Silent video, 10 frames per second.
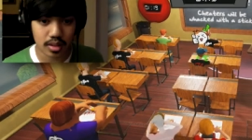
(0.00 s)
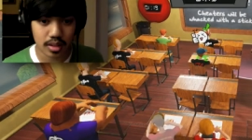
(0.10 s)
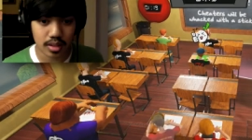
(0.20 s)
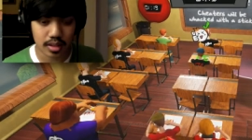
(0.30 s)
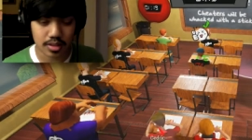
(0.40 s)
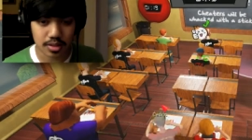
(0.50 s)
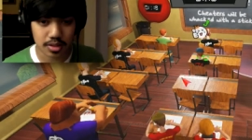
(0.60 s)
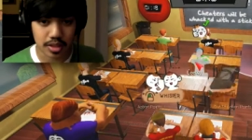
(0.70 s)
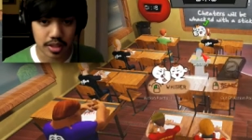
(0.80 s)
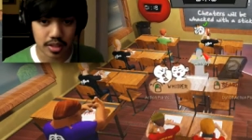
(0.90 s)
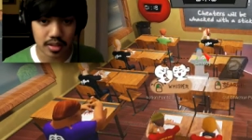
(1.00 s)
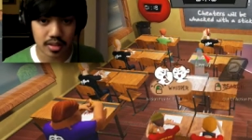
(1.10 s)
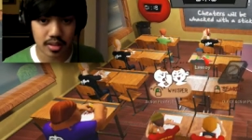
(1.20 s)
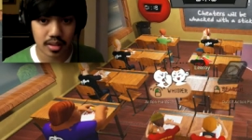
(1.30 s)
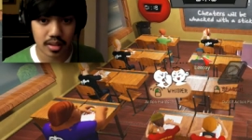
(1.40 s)
Now let's search here.
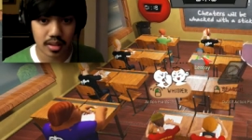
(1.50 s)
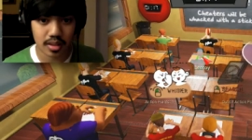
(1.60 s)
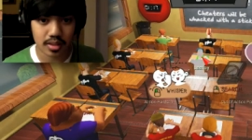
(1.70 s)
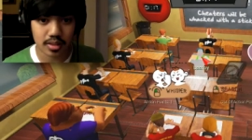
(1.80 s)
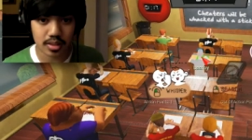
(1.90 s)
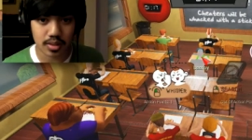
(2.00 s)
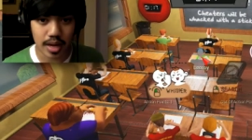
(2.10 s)
So